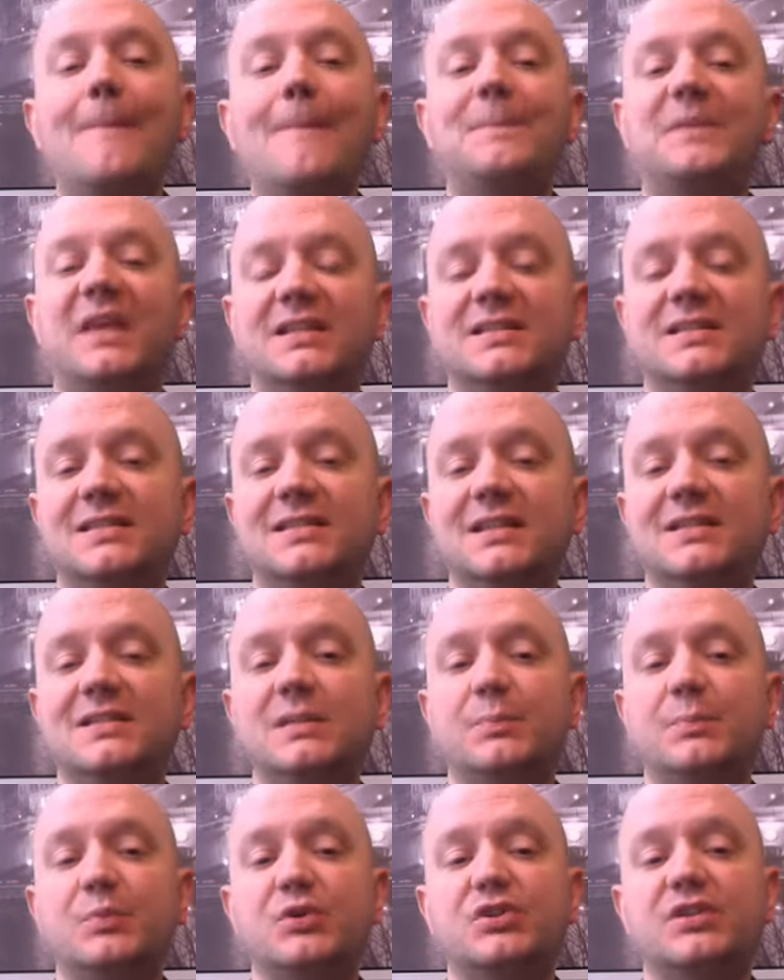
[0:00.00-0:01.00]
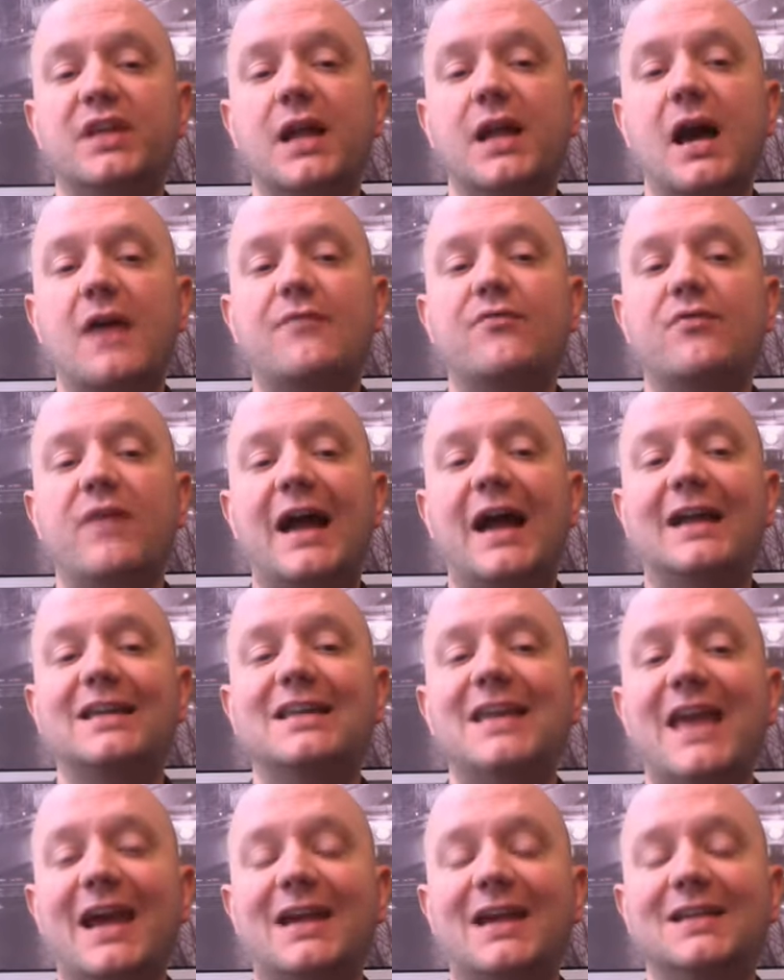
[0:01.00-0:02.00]
Get 60% off
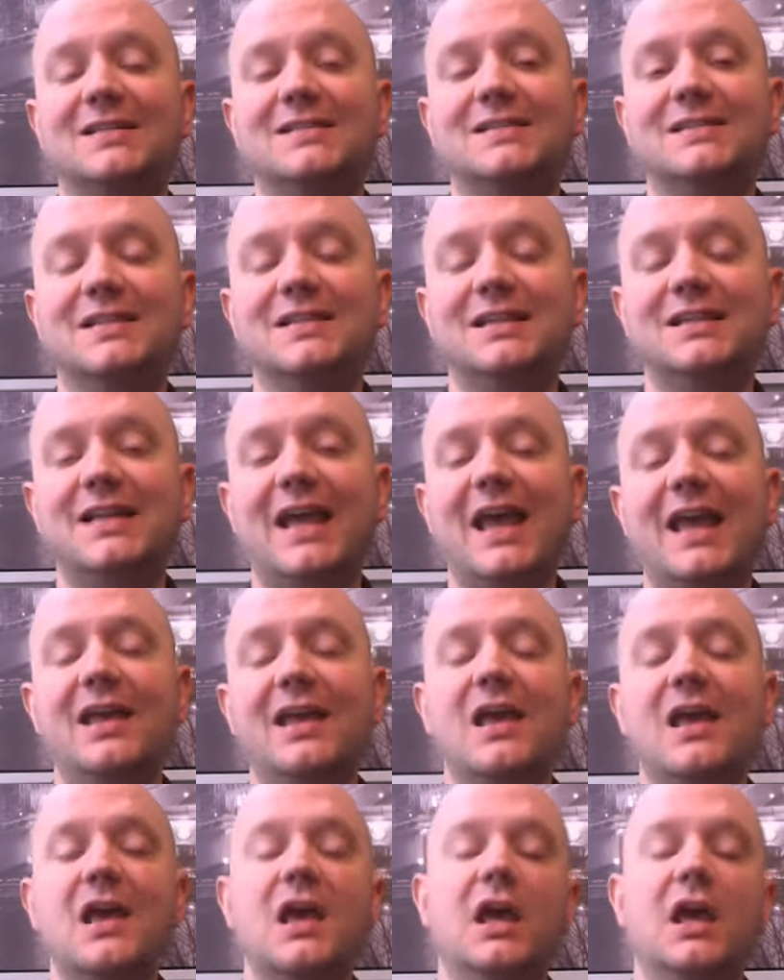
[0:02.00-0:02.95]
Rocky Atkinson today,